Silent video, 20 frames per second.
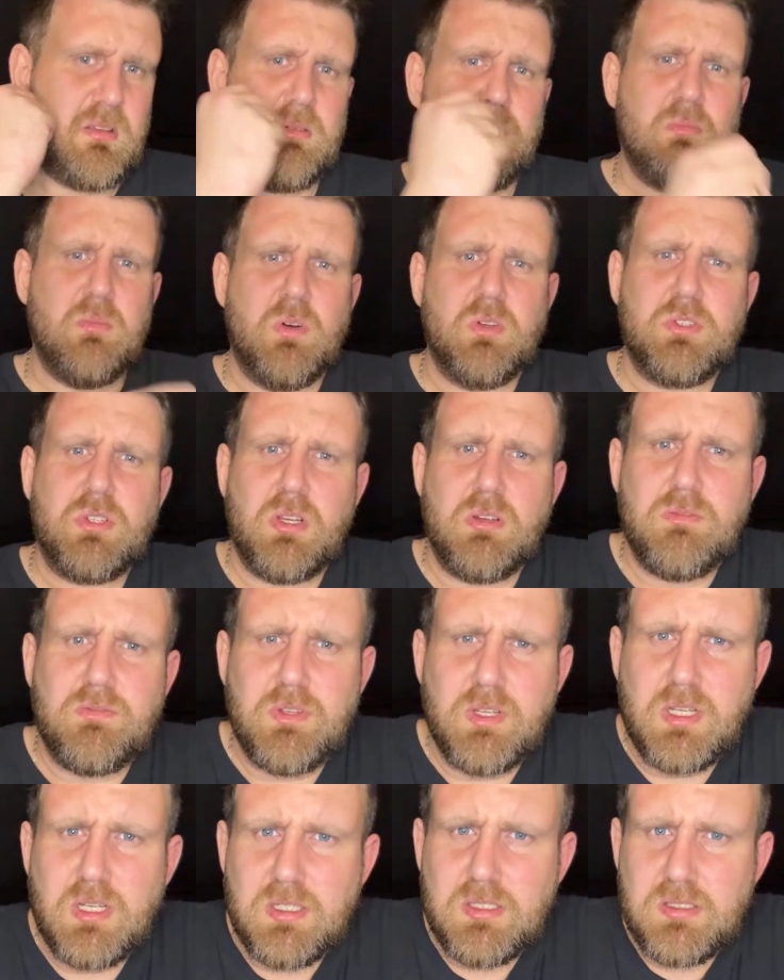Macho
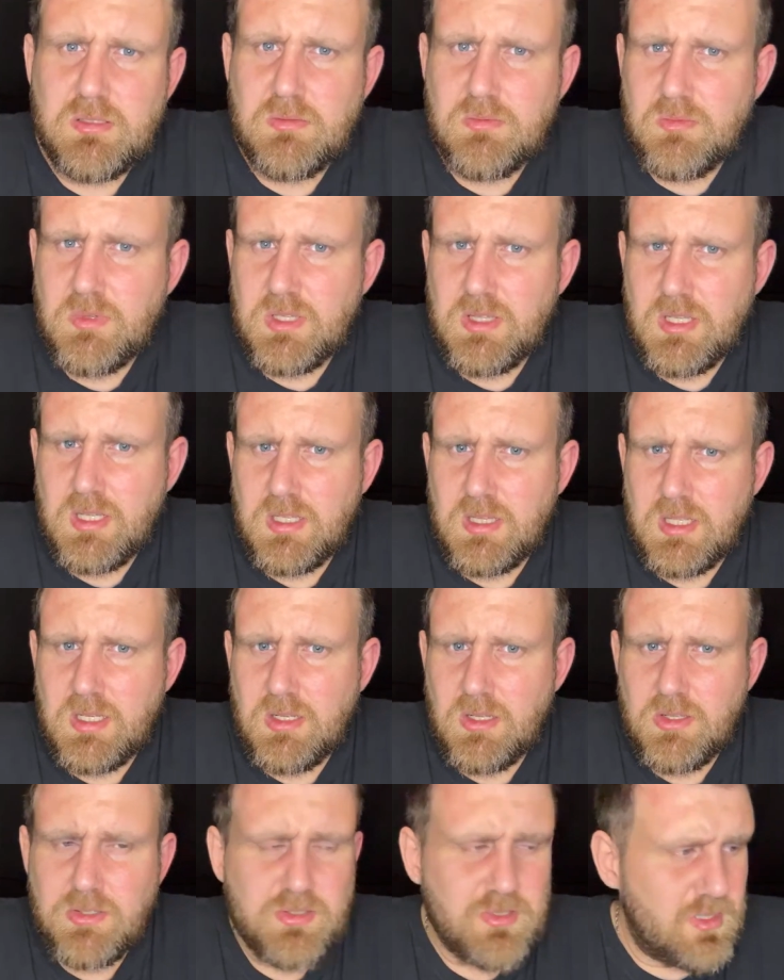figure when they then
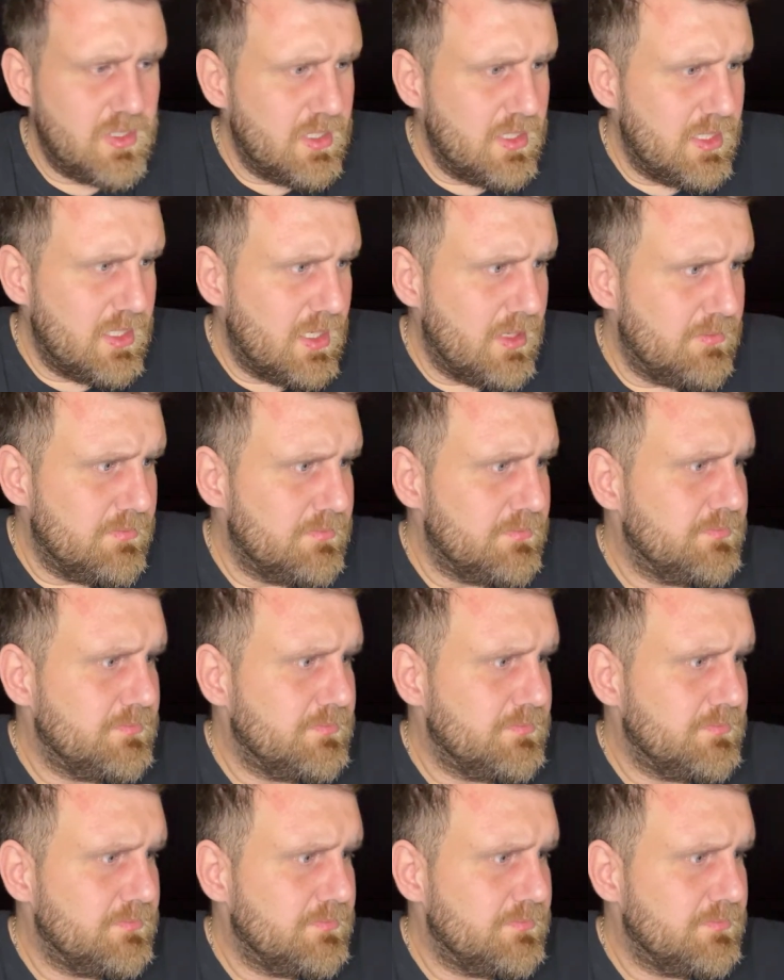lost the